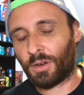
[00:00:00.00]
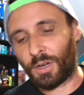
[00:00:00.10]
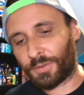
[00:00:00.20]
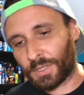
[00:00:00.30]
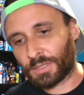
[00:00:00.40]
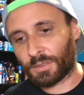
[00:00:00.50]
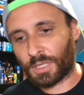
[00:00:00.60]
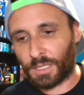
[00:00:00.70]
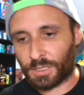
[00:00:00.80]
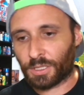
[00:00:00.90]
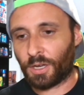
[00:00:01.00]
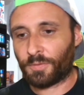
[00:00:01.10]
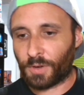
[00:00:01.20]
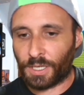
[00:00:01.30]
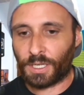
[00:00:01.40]
"Oh, things are kind of
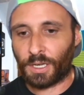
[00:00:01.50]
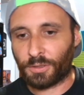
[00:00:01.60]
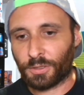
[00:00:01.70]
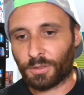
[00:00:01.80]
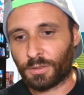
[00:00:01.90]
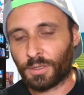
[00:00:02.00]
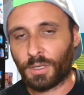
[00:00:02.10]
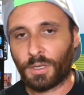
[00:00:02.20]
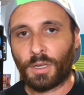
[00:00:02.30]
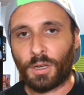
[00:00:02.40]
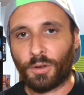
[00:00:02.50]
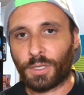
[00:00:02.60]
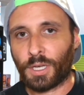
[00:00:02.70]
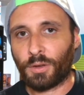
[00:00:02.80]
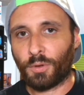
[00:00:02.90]
tough right now, dude."
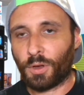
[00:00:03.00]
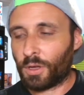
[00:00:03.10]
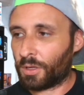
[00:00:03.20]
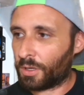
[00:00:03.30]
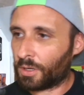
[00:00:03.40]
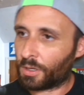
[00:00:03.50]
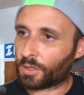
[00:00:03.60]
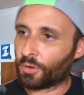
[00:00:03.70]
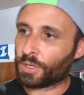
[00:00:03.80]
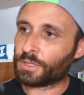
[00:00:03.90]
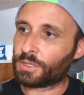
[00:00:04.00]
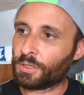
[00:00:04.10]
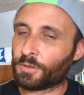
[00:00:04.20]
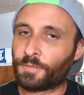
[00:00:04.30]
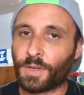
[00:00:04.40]
"Okay, well, according to
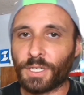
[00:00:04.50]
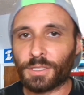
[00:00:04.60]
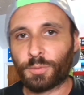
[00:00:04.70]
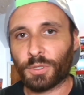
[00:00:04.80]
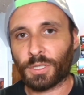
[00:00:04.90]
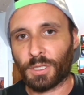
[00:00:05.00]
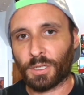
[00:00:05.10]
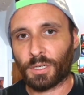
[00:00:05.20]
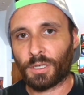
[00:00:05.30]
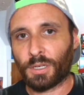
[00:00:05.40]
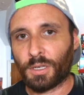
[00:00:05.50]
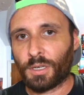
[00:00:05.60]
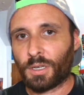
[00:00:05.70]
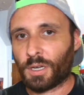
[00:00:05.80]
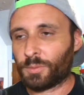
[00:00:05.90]
your Facebook here,
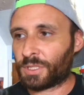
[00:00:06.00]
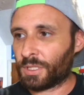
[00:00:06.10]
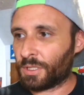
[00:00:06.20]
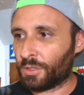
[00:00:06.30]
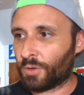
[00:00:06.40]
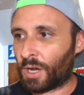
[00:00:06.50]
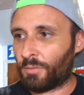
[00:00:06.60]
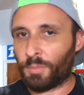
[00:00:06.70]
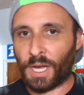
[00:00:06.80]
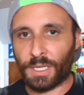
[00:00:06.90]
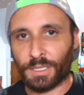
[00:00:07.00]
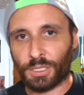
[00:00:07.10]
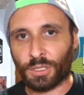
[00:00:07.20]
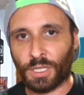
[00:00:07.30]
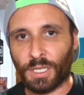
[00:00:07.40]
I'm seeing you out
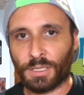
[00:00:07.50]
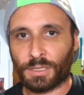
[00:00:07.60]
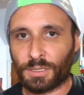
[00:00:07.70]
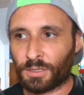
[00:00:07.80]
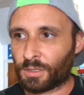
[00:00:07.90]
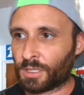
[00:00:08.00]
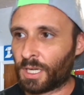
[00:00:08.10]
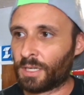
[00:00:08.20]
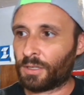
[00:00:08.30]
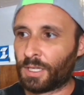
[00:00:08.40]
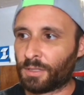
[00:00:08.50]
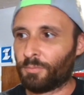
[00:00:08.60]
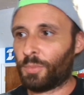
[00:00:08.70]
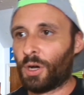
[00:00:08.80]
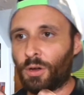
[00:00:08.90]
buying drinks. You're kind of
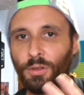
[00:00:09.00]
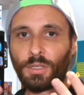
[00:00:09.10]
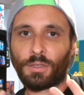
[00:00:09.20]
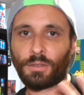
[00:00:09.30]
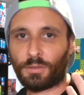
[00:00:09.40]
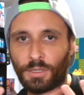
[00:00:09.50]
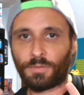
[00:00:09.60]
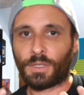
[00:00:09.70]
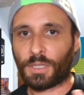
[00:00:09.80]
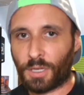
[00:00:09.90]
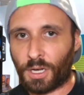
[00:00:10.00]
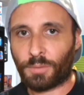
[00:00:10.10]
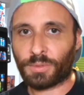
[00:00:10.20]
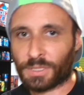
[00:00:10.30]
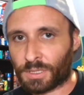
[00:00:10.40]
like balling, living it
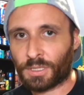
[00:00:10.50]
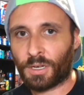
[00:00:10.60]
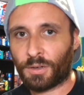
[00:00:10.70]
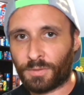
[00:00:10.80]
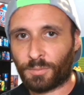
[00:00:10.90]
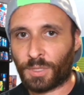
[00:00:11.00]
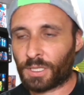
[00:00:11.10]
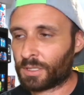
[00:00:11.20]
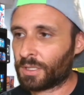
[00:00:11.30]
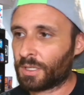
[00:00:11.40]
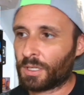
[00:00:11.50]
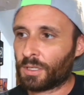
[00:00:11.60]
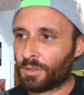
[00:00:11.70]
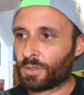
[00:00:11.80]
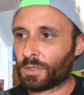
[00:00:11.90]
up and stuff." I'm like,
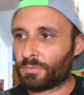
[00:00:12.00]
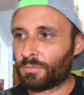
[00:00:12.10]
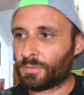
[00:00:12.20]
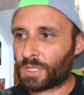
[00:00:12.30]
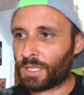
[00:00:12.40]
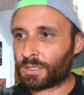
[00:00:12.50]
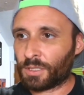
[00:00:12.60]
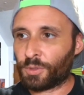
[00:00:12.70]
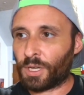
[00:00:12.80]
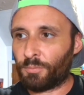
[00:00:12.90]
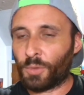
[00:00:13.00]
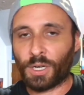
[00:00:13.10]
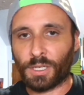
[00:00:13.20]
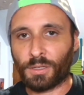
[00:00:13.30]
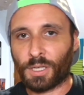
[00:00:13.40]
"You could take some of that
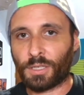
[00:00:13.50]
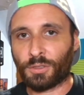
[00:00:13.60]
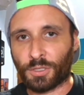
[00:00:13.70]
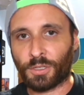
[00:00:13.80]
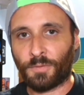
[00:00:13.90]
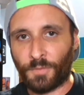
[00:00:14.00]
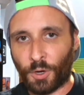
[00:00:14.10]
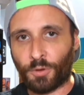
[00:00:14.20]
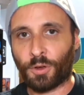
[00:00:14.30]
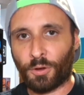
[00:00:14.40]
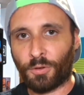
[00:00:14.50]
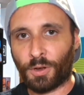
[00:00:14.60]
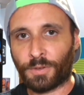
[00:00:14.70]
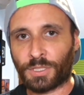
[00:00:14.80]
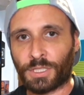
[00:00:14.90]
money that you took a photo
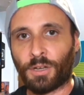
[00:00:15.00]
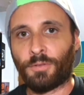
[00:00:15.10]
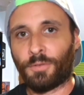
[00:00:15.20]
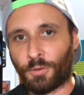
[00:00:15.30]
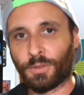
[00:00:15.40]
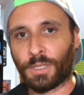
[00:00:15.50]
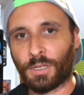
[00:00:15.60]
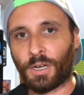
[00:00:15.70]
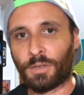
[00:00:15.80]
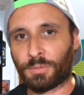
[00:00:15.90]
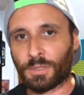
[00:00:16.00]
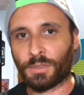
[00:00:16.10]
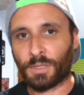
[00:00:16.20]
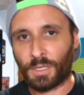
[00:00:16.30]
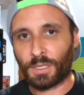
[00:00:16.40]
of yourself holding up
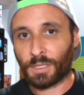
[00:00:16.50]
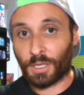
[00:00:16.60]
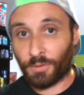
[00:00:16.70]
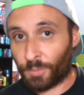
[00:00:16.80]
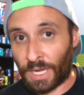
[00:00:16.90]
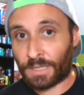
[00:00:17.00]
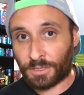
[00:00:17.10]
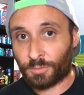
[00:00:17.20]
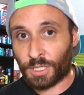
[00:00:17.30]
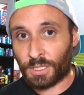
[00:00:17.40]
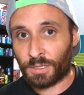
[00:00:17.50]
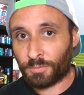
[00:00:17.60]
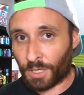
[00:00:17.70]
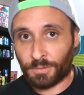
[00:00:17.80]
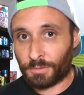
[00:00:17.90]
and give it back to me,
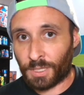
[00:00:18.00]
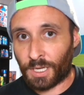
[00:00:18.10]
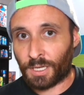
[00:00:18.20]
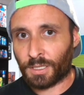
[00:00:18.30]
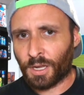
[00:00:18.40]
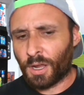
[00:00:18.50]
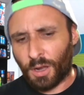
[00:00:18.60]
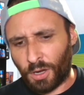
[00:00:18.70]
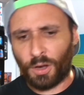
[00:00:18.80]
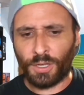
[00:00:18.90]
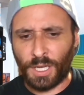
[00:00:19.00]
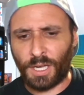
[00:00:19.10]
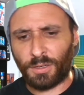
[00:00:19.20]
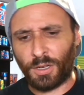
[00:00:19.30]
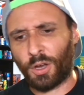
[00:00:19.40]
pay me back." "Oh,
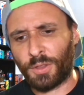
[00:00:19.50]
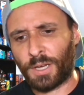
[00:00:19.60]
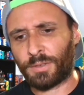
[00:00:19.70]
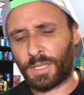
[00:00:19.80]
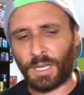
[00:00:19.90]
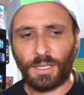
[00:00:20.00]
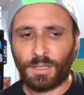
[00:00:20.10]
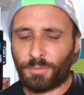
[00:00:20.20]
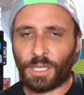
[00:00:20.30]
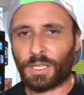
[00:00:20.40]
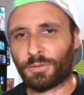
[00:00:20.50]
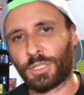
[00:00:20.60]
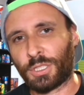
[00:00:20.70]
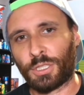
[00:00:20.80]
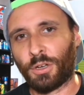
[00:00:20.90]
yeah, no, that man, that was
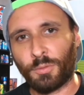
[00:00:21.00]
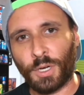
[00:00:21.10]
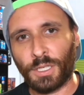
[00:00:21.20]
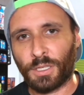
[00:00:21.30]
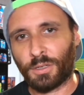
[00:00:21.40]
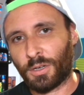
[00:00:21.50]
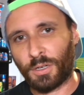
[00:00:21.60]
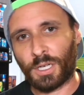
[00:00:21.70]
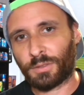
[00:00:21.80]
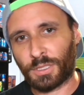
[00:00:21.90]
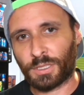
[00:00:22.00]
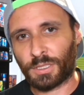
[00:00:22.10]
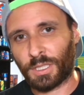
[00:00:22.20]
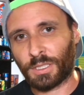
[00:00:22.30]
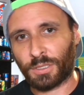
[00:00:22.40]
just show money, you know, I was
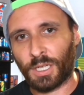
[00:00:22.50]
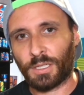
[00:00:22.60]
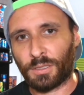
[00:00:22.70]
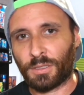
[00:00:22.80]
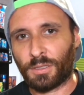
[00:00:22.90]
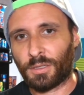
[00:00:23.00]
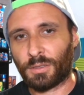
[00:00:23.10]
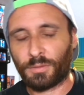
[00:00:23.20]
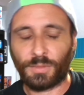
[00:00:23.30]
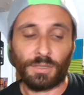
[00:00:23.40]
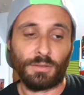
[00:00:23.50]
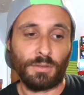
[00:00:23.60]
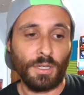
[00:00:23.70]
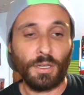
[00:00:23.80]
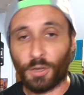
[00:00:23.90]
just like trying to, you know." I'm like,
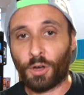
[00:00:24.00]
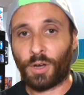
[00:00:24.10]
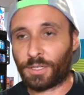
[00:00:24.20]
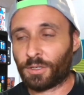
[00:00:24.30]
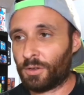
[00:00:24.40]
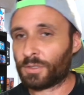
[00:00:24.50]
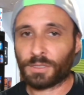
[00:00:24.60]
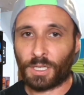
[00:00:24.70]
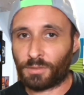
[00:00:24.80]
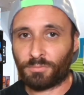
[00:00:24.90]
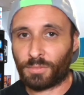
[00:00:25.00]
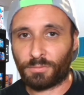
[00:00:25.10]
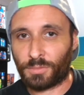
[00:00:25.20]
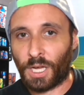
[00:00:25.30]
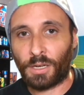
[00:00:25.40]
"No, I don't, because I
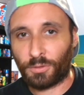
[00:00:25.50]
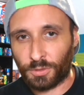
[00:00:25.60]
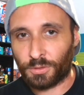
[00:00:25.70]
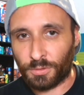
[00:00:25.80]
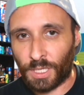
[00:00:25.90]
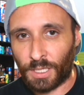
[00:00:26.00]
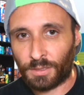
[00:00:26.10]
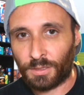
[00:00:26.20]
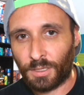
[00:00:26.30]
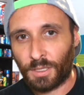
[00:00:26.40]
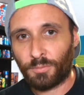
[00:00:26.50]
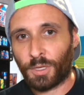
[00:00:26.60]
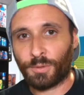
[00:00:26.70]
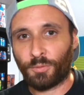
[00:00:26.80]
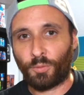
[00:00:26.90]
don't do that.
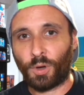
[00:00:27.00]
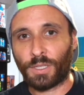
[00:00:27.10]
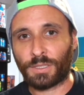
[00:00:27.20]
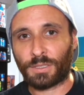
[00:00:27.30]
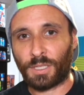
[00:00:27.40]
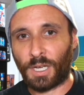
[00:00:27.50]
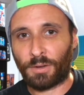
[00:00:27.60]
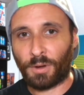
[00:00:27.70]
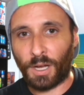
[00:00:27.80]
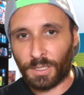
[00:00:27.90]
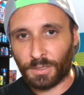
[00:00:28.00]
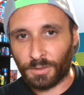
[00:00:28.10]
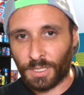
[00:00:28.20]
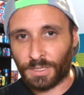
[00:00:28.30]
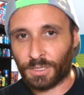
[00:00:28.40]
Maybe once,
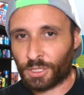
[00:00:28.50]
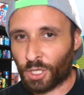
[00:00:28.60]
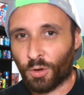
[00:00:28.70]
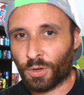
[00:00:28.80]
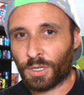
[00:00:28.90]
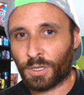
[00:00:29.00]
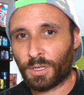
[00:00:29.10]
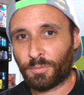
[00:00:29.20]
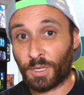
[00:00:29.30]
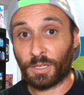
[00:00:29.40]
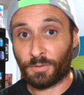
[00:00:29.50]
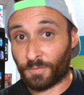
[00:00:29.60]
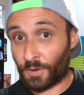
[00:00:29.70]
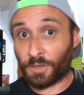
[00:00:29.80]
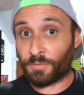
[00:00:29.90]
ironically, as a joke, making
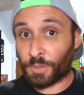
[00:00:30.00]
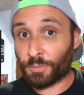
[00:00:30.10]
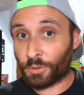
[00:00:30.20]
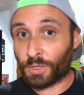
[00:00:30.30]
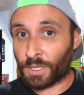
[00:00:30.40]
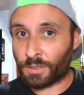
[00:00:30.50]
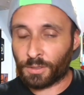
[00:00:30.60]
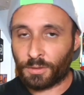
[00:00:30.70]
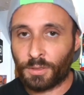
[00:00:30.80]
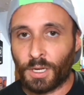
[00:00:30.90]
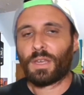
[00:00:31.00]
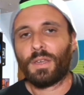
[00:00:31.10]
fun of people like you."